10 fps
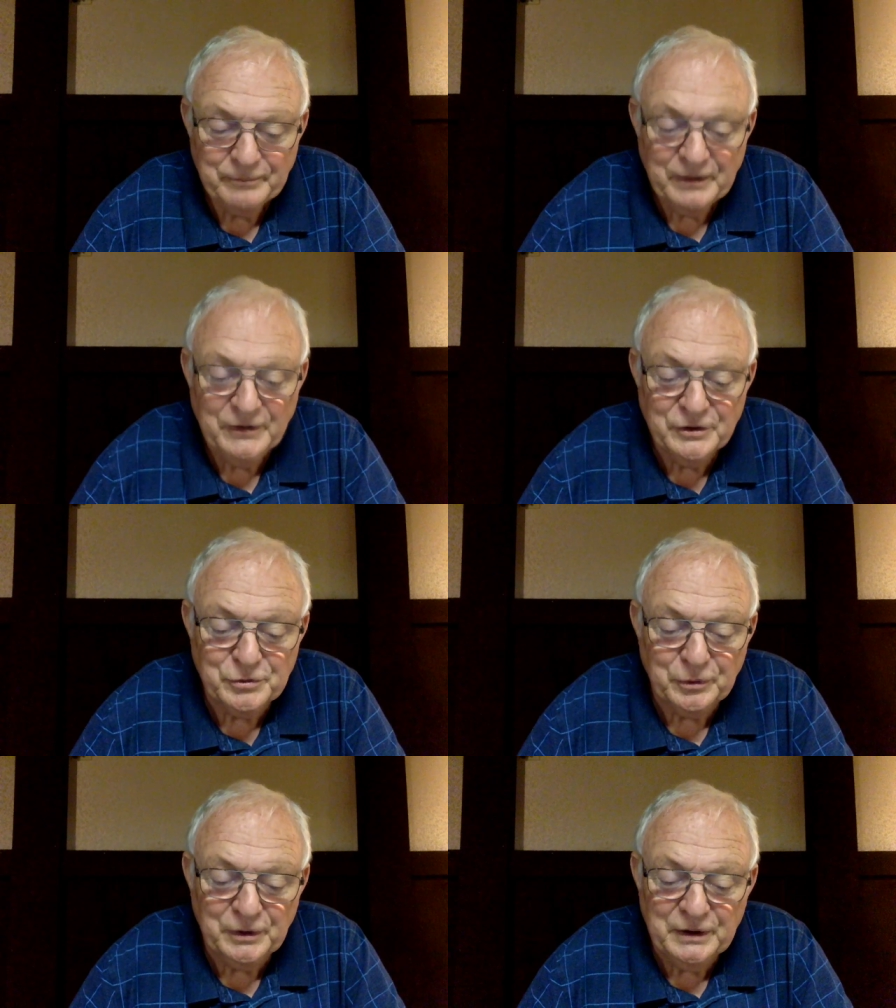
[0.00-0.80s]
In the
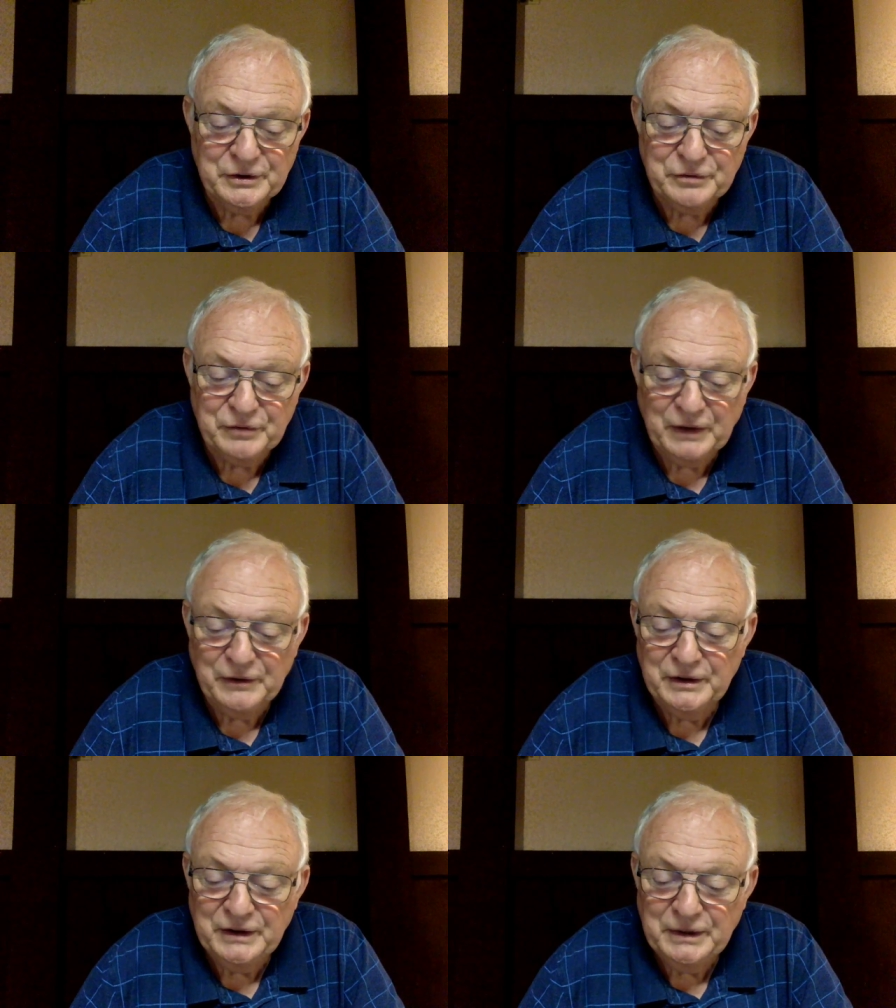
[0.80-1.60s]
story that is
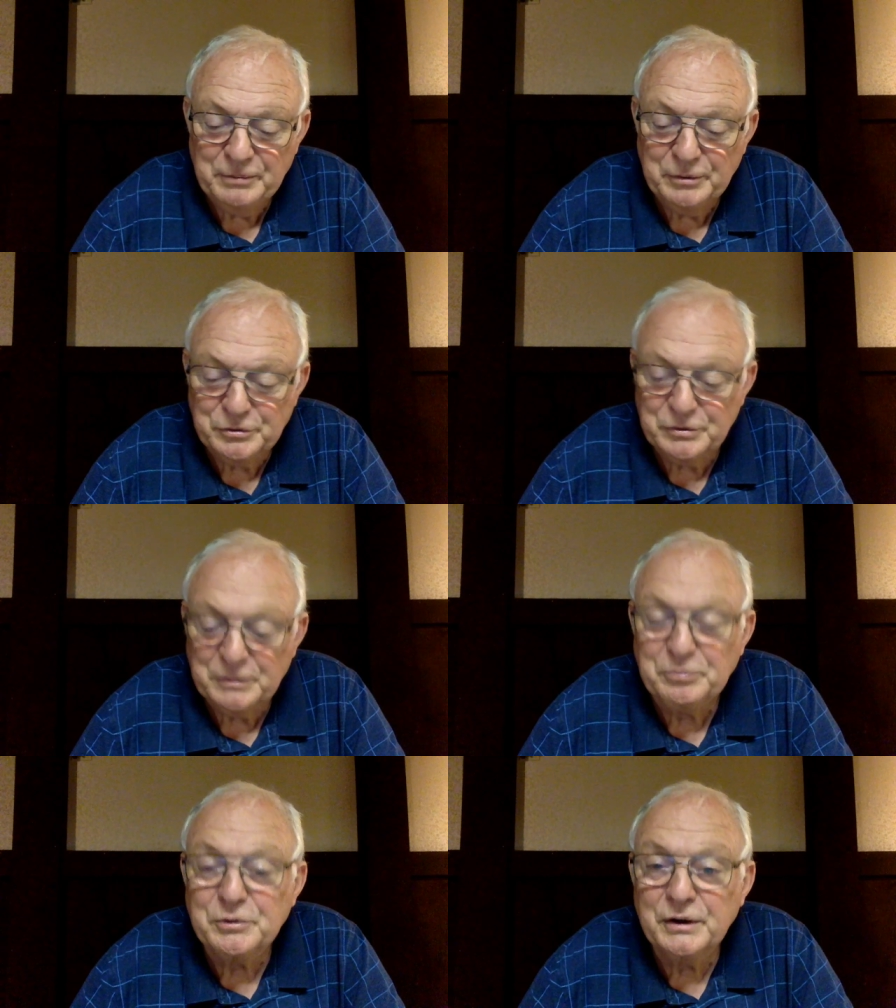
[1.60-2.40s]
found in Hebrew
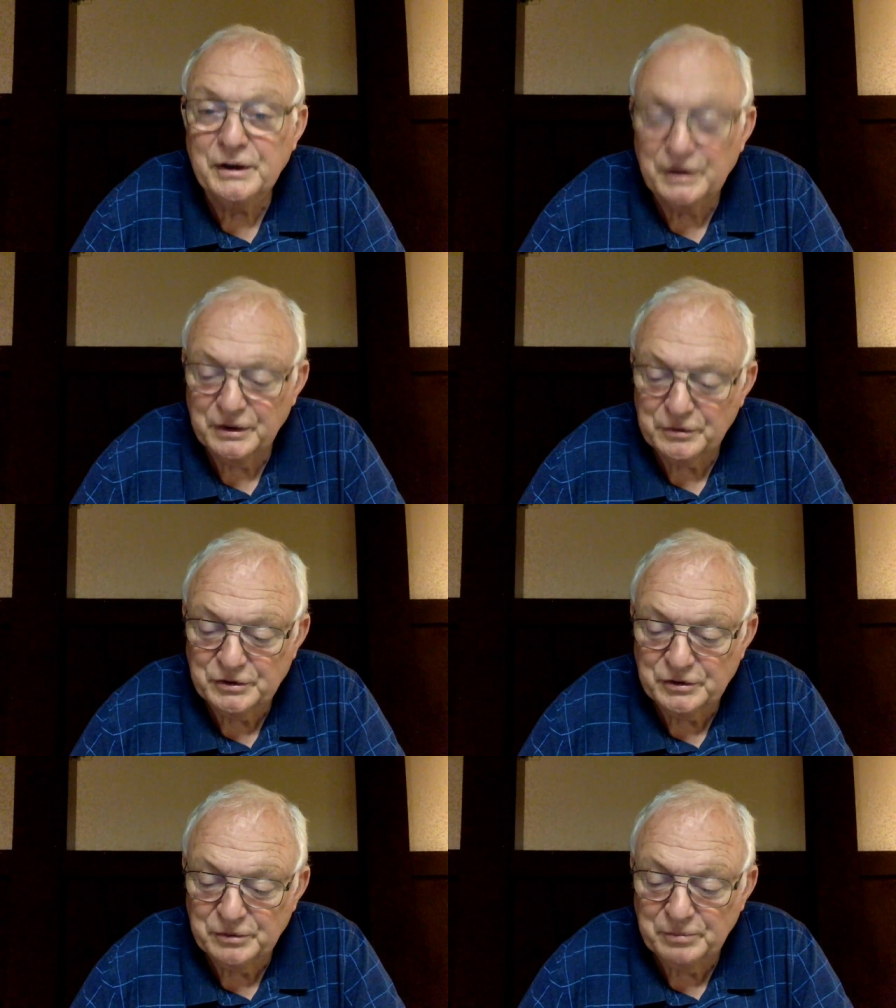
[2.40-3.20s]
Scripture and in the
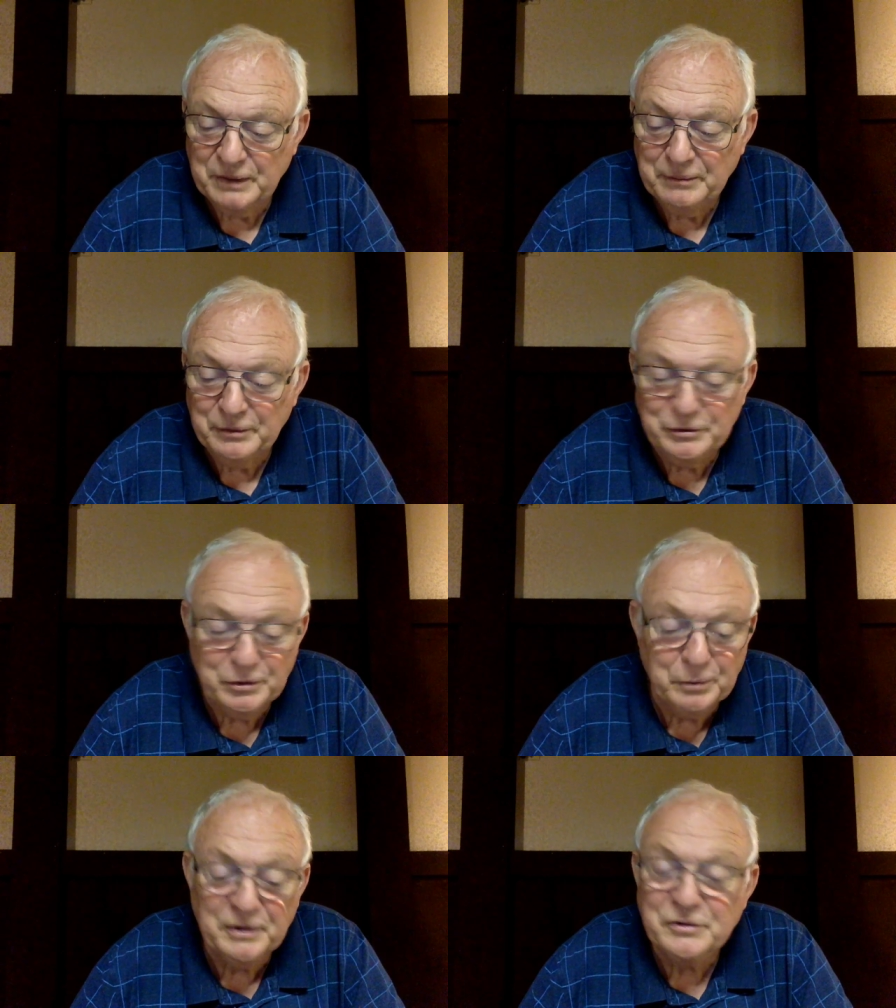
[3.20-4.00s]
Christian Bible,
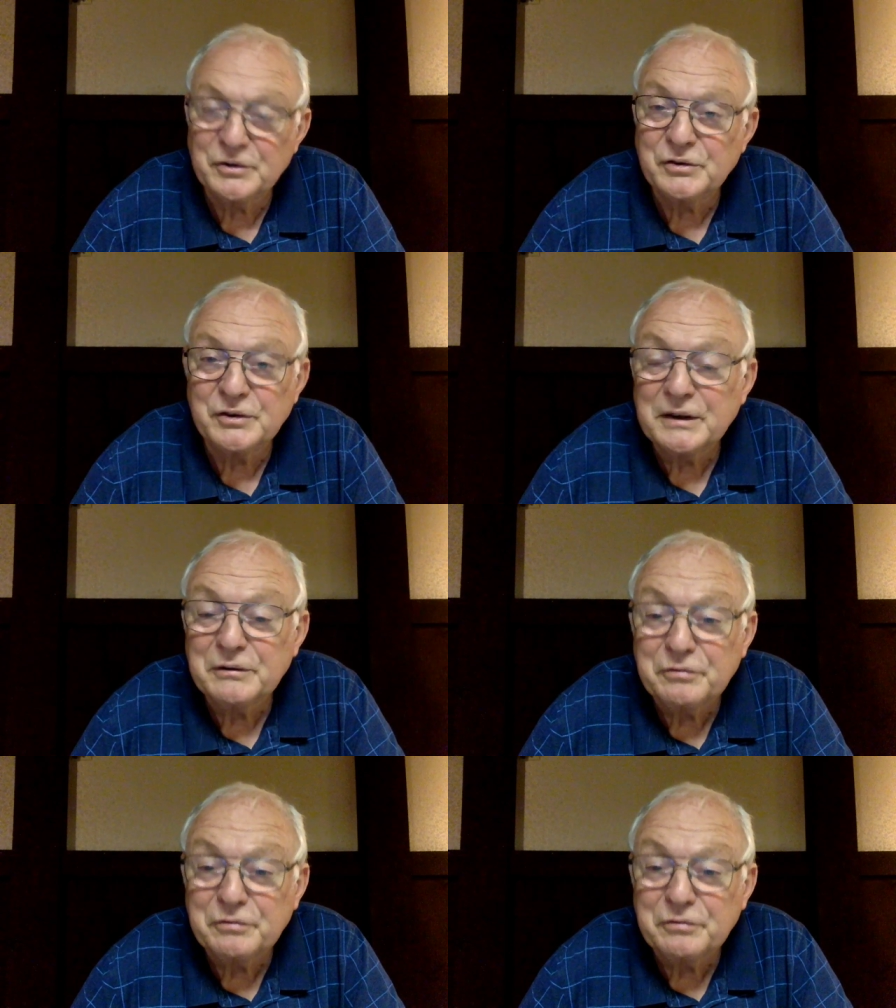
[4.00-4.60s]
Job gets a second